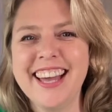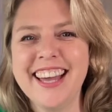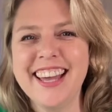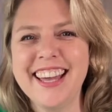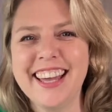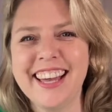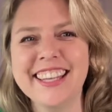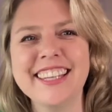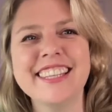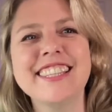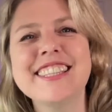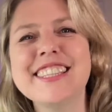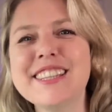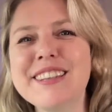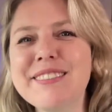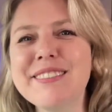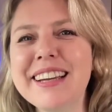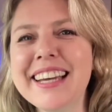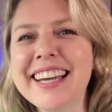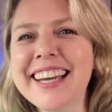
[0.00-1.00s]
how you
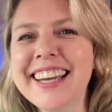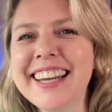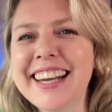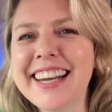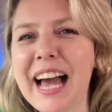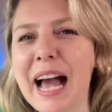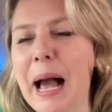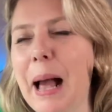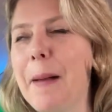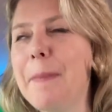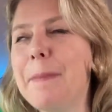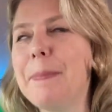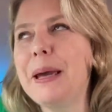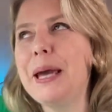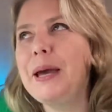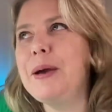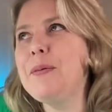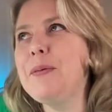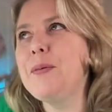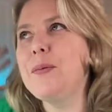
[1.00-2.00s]
doing? Happy
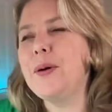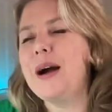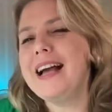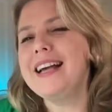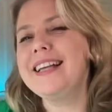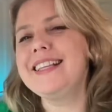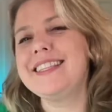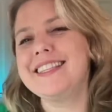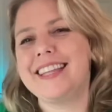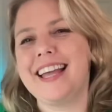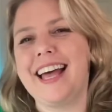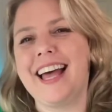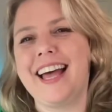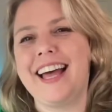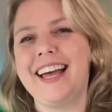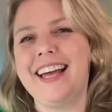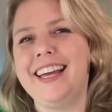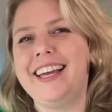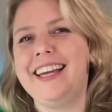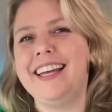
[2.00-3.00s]

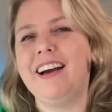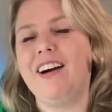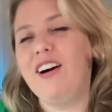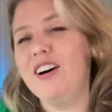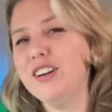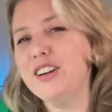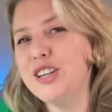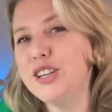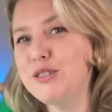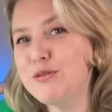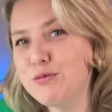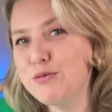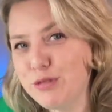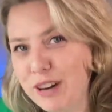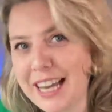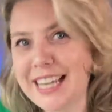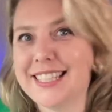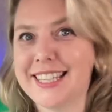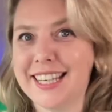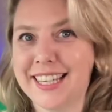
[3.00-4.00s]
Wednesday. Are you
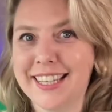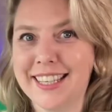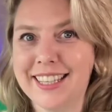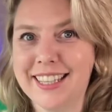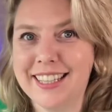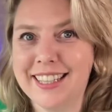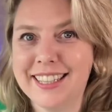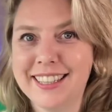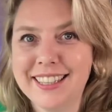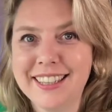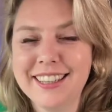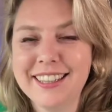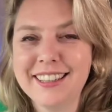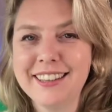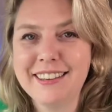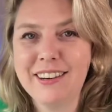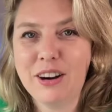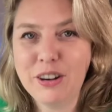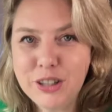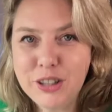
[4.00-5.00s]
ready?
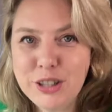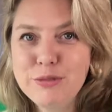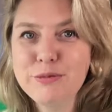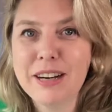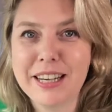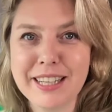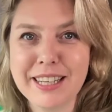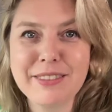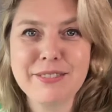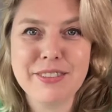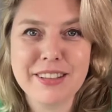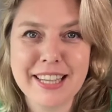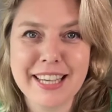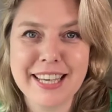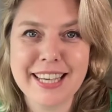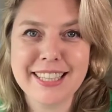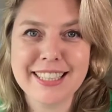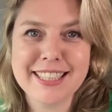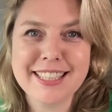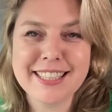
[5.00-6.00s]
Are you ready for
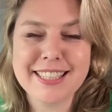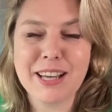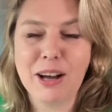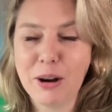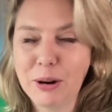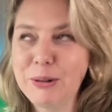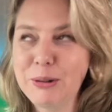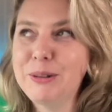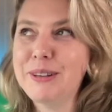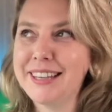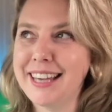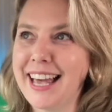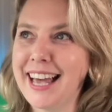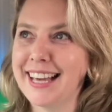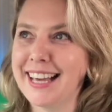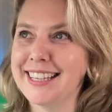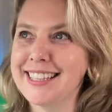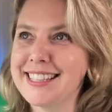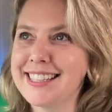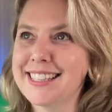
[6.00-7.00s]
this? Oh
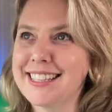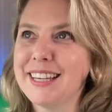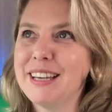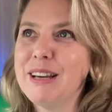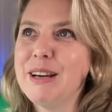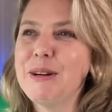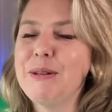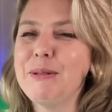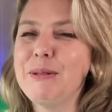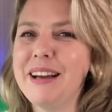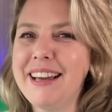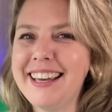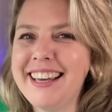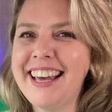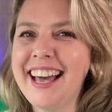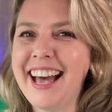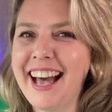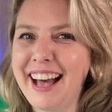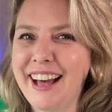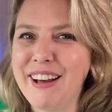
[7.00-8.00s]
yes, we
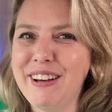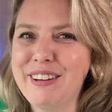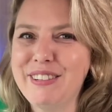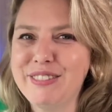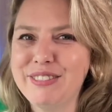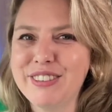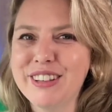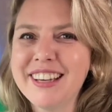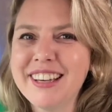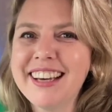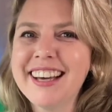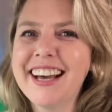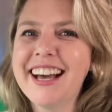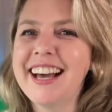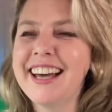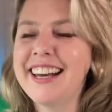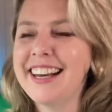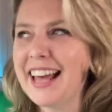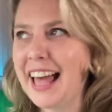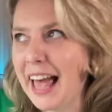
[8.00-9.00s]
have
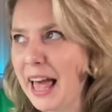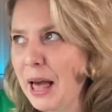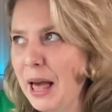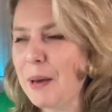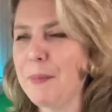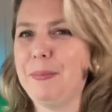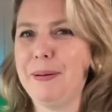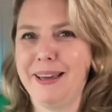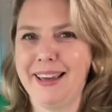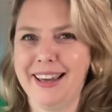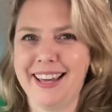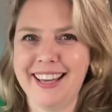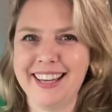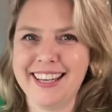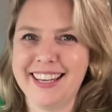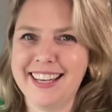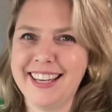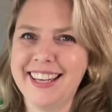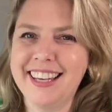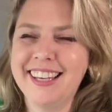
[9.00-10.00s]
an
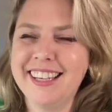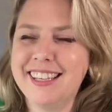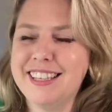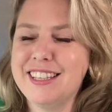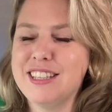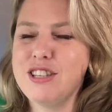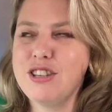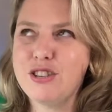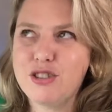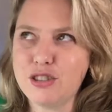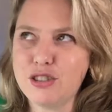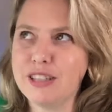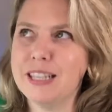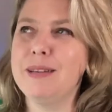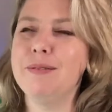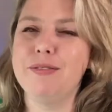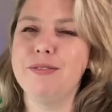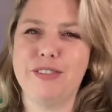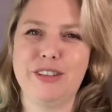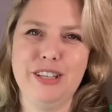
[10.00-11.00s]
epic stream
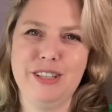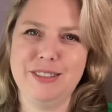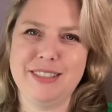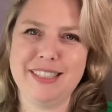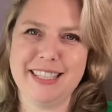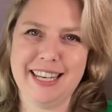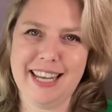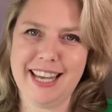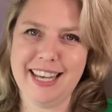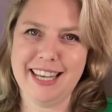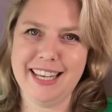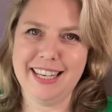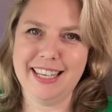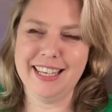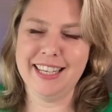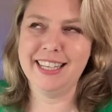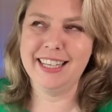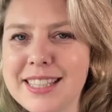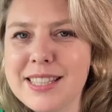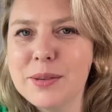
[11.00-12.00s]
for you today.
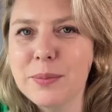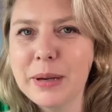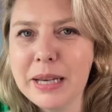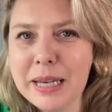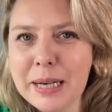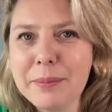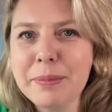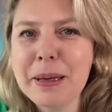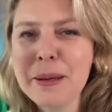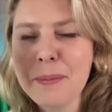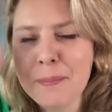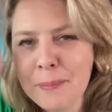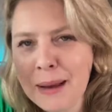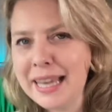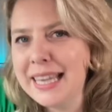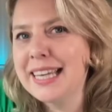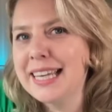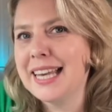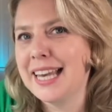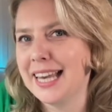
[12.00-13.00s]
We're going to be
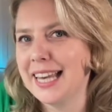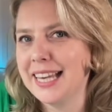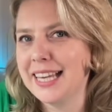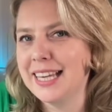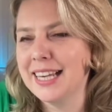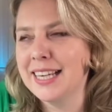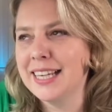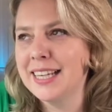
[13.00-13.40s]
making